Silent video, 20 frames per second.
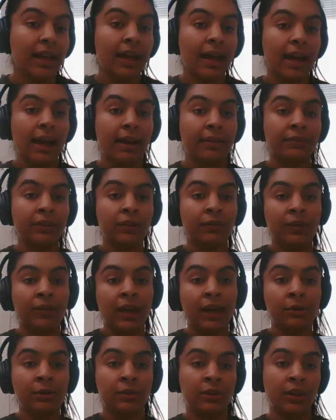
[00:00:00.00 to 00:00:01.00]
Have you
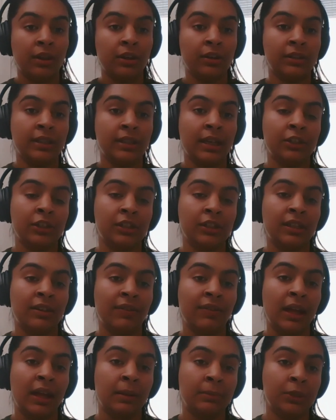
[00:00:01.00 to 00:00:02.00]
found those sessions have
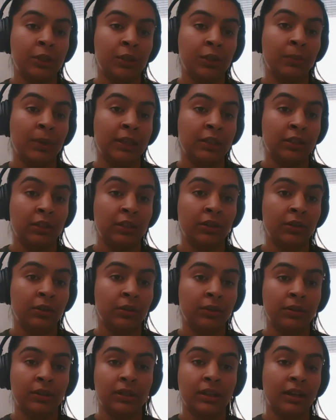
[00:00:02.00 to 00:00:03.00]
helped you when
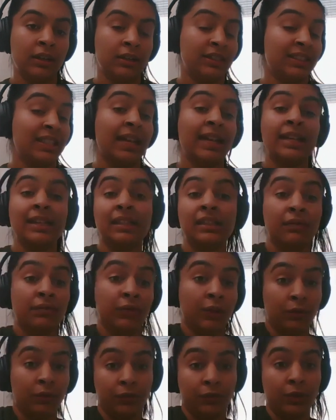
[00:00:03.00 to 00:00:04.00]
you kind of say
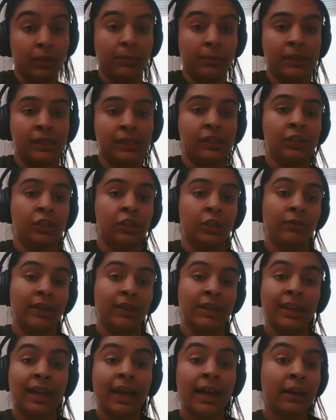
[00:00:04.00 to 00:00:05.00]
interviewed for the position you're
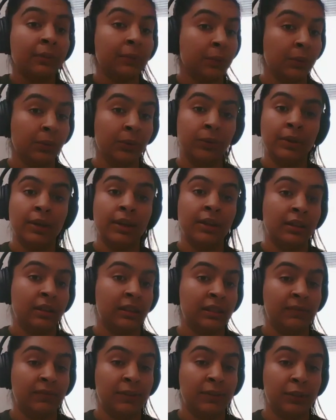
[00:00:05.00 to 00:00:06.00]
in now or other
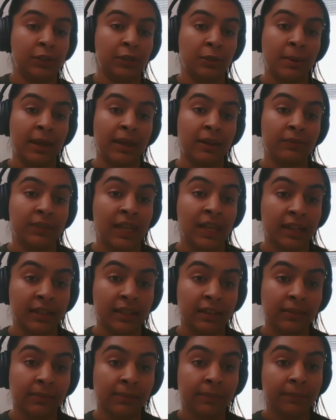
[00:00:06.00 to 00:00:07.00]
interviews you may have
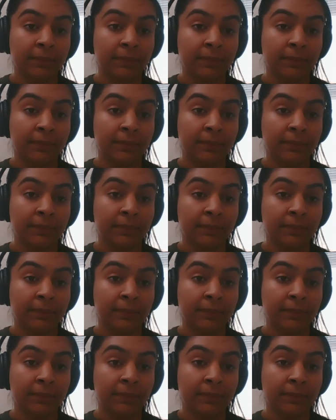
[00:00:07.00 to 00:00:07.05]
taken?